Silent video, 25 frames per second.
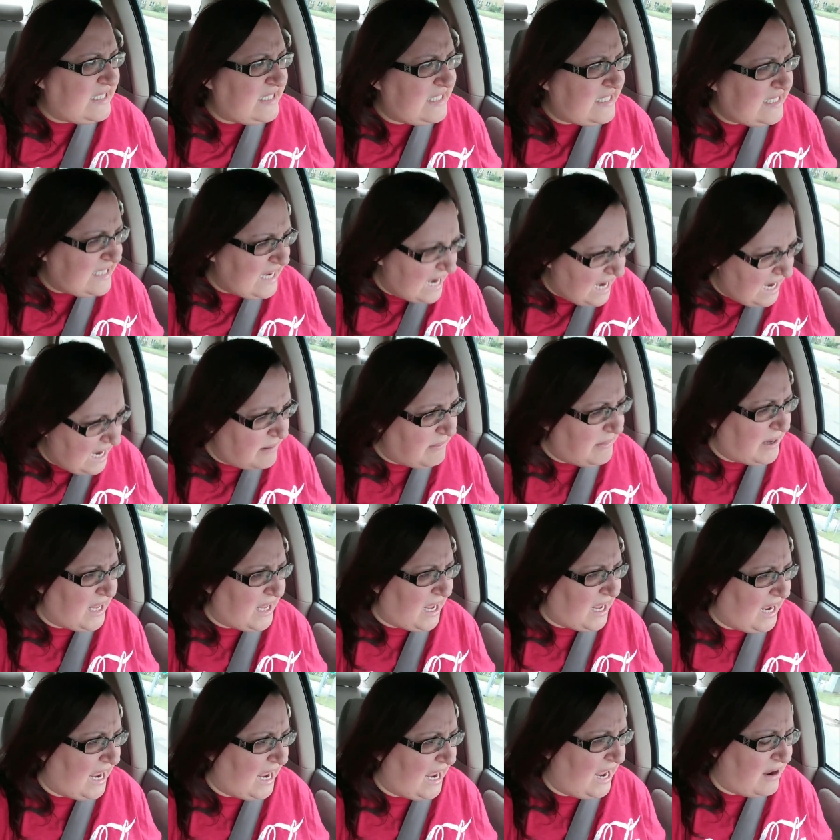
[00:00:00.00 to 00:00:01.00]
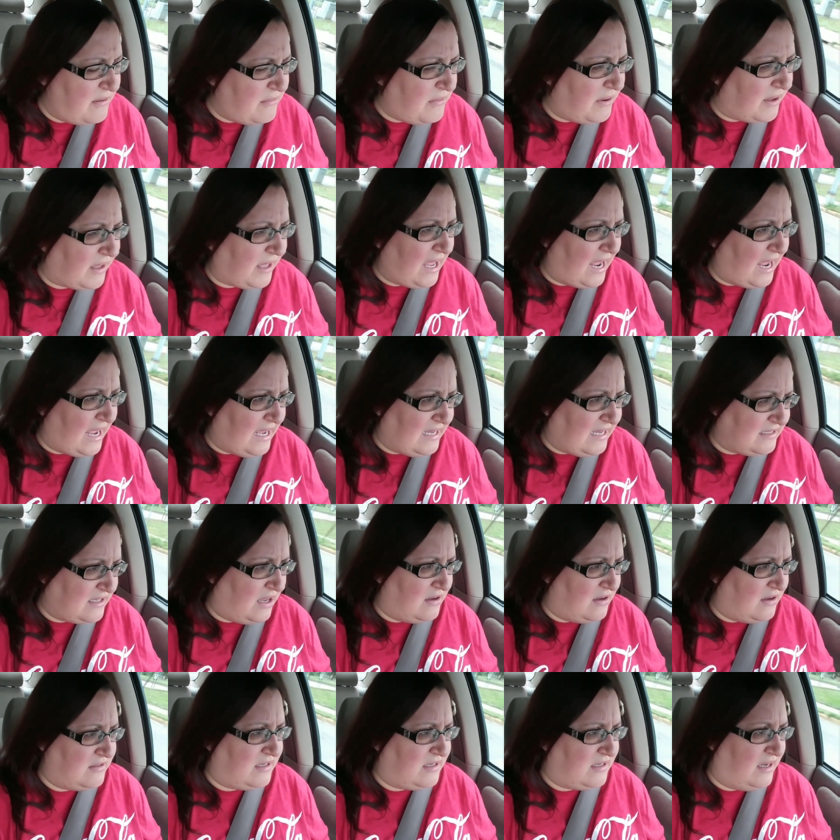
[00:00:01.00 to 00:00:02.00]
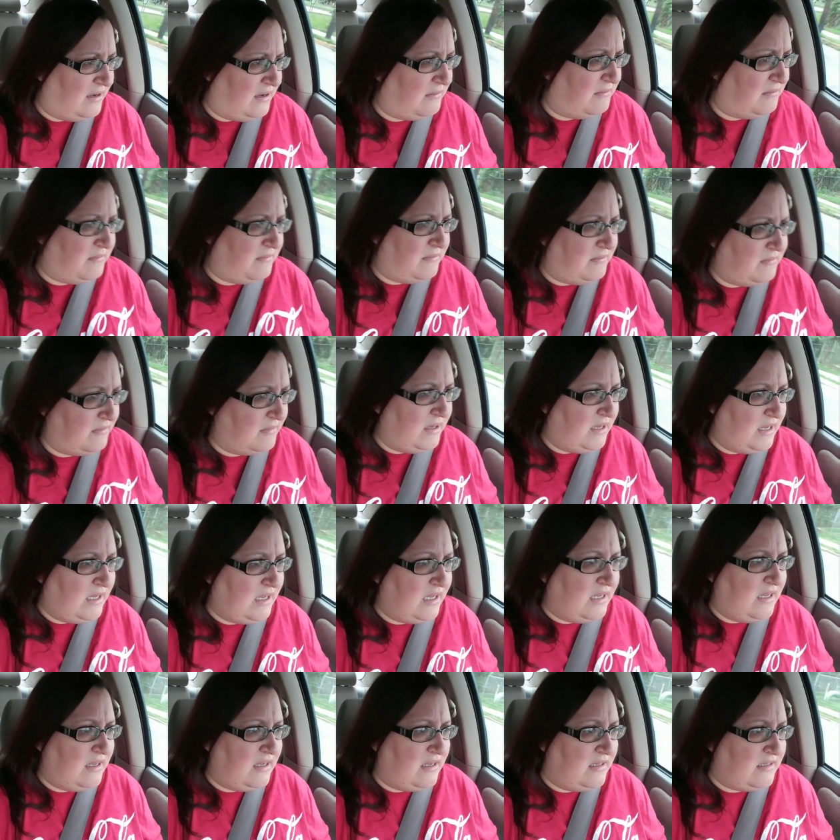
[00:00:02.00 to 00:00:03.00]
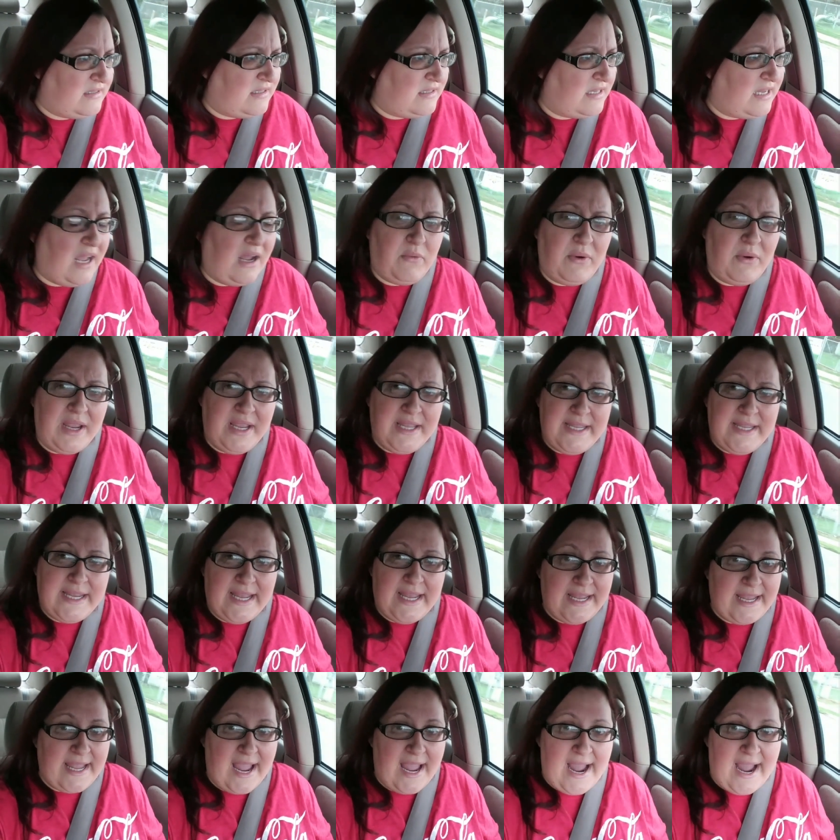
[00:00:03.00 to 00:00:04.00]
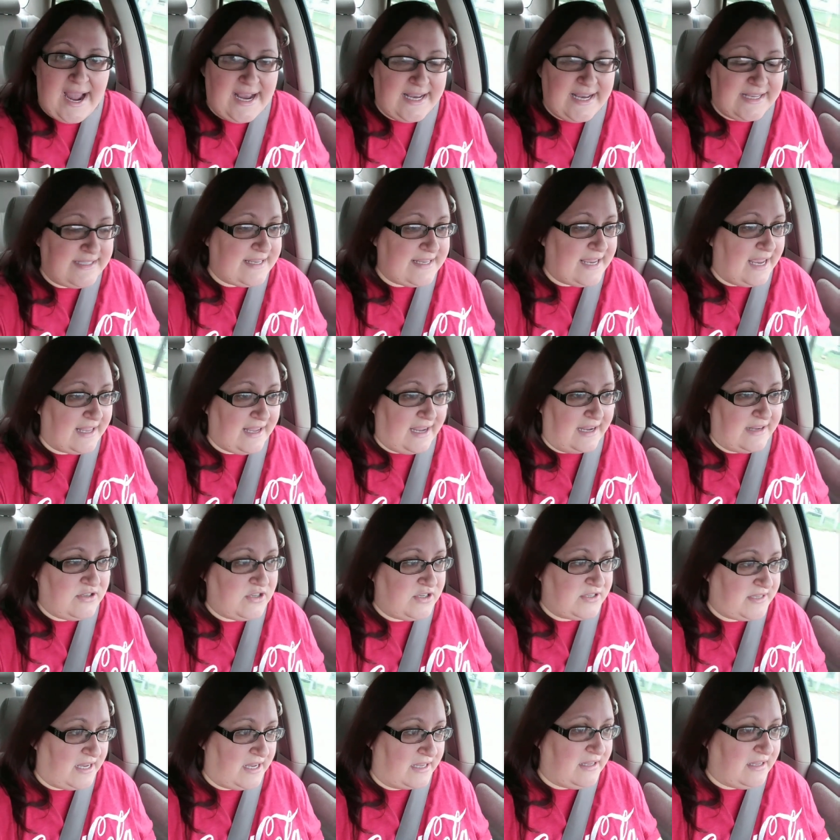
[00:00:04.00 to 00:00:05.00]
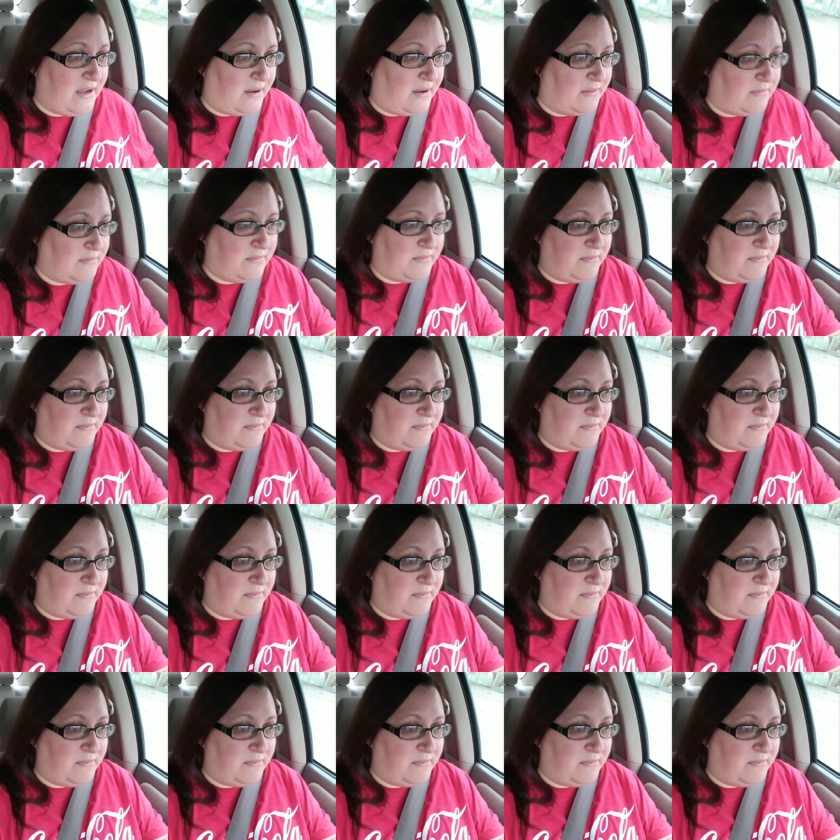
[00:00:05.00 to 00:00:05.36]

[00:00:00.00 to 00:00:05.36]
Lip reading: Damn it, I hate when gas goes up. See, I wait to get gas and I just end up